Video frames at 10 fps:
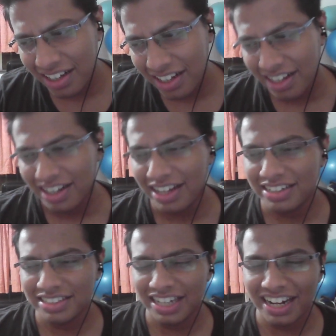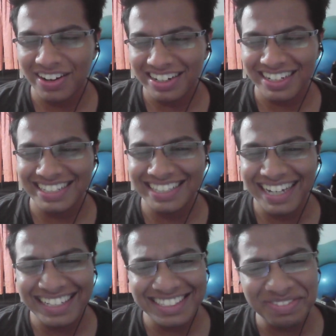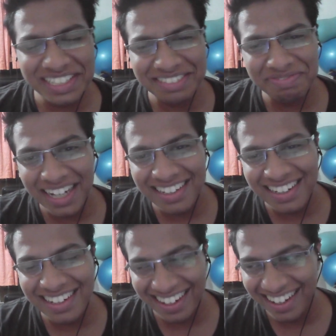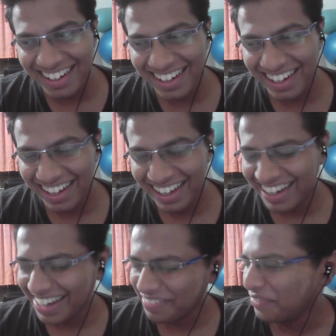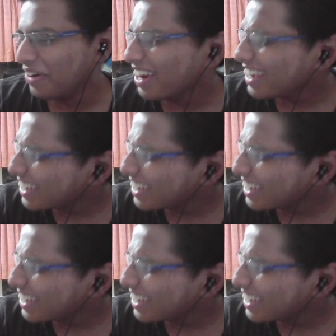and Charlotta is Elizabeth's mother. Like, what?